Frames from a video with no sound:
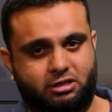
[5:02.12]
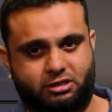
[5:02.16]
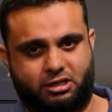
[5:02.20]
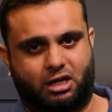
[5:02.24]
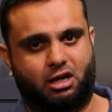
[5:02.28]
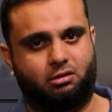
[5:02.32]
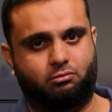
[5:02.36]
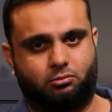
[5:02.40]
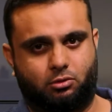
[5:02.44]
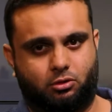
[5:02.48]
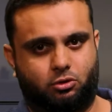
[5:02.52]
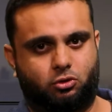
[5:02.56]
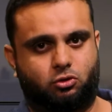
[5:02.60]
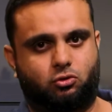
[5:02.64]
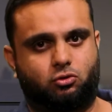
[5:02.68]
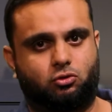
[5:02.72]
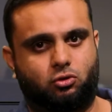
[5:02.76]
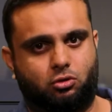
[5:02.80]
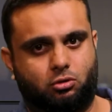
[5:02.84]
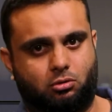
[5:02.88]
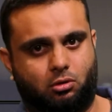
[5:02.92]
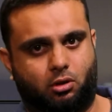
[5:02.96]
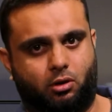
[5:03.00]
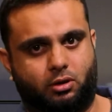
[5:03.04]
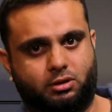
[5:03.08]
time you
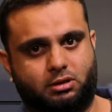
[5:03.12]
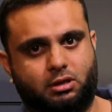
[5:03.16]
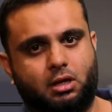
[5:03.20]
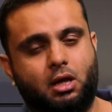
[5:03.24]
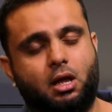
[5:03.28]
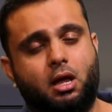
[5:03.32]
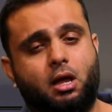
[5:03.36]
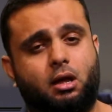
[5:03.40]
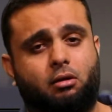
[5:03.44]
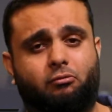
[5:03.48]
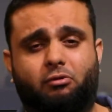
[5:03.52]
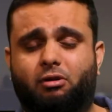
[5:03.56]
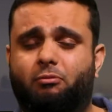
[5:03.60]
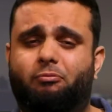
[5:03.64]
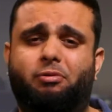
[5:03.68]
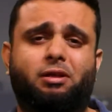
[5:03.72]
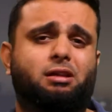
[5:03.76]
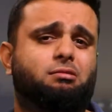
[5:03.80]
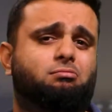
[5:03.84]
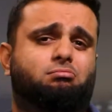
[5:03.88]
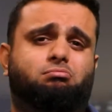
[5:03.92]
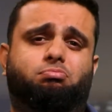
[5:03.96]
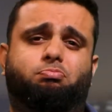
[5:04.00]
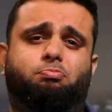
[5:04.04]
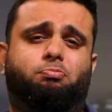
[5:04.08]
go out. We've
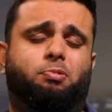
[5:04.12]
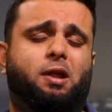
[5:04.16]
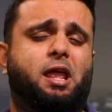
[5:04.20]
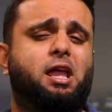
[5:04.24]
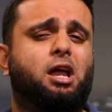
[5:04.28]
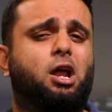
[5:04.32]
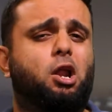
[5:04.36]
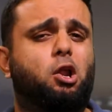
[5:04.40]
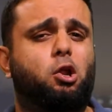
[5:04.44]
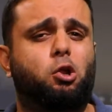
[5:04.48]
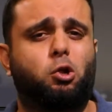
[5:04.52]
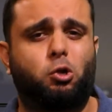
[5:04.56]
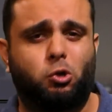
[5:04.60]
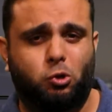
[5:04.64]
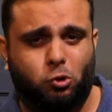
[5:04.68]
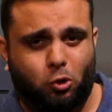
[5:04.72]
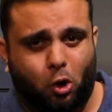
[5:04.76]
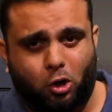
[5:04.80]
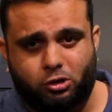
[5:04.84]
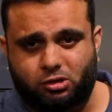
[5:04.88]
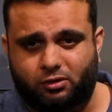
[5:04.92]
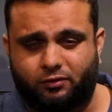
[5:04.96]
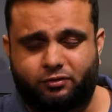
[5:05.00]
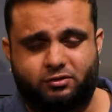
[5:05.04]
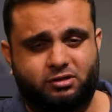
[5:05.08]
been playing a
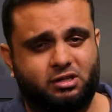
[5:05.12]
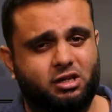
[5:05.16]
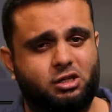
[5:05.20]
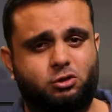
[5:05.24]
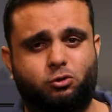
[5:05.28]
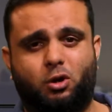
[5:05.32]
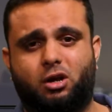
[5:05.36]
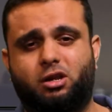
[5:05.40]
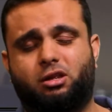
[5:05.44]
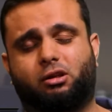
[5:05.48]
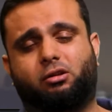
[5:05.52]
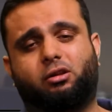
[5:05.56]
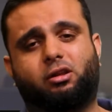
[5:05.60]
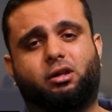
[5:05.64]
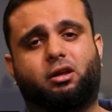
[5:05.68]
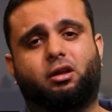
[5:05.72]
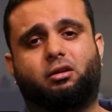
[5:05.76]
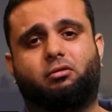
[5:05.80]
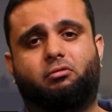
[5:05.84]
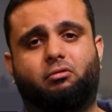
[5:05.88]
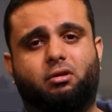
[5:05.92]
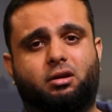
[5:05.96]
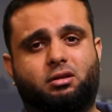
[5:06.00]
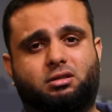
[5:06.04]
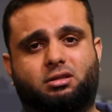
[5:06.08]
lot of T20
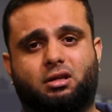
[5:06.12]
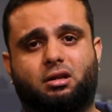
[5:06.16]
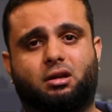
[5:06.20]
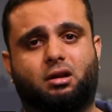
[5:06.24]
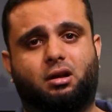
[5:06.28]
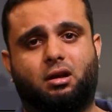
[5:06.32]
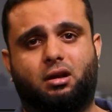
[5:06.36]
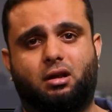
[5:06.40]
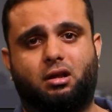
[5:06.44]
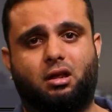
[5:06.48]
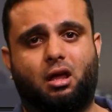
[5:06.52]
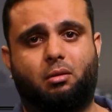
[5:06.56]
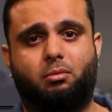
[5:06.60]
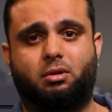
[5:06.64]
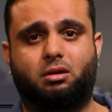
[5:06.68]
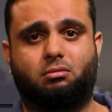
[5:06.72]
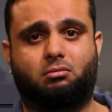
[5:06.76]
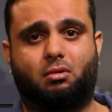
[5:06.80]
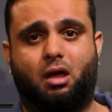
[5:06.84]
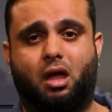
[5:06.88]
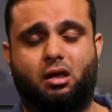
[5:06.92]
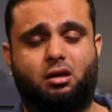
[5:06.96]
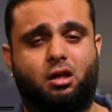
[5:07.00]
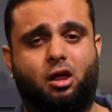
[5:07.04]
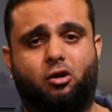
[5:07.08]
cricket recently. I
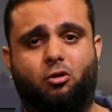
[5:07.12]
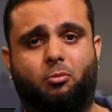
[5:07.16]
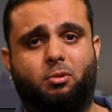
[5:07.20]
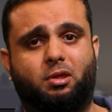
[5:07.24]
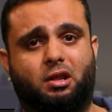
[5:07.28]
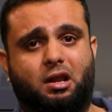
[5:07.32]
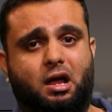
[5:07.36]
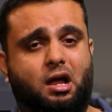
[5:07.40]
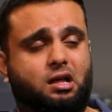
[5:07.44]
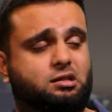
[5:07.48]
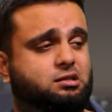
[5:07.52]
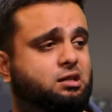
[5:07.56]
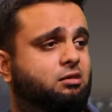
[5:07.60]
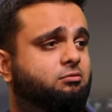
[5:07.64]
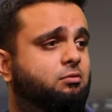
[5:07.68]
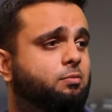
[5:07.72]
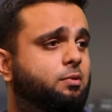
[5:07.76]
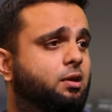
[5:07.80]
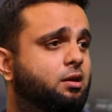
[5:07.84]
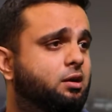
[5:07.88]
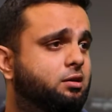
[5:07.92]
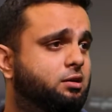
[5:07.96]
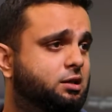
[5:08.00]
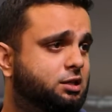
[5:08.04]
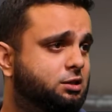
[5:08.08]
mean, I can't remember the last time we
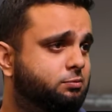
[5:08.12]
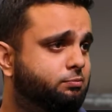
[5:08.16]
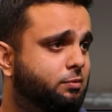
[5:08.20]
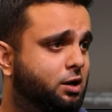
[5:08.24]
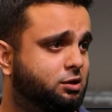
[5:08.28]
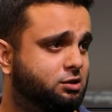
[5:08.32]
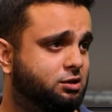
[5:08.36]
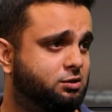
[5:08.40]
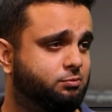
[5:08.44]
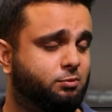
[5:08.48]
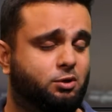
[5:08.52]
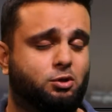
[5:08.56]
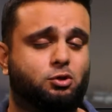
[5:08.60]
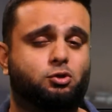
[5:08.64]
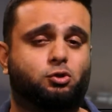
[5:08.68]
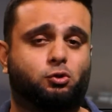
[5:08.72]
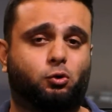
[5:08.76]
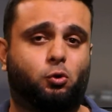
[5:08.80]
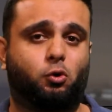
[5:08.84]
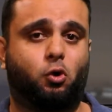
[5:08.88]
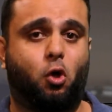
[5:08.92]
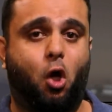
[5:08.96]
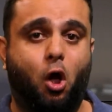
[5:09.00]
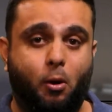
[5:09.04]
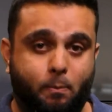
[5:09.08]
played a test match. It's been
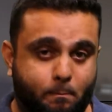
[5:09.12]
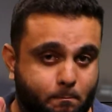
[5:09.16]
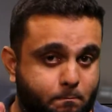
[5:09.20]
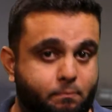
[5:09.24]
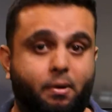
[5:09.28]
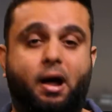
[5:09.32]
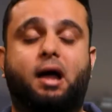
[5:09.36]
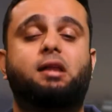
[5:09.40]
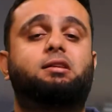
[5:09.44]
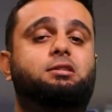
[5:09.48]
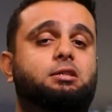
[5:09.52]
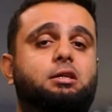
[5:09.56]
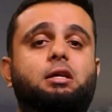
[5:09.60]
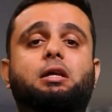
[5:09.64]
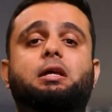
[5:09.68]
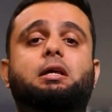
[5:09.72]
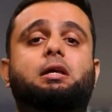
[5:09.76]
so long, but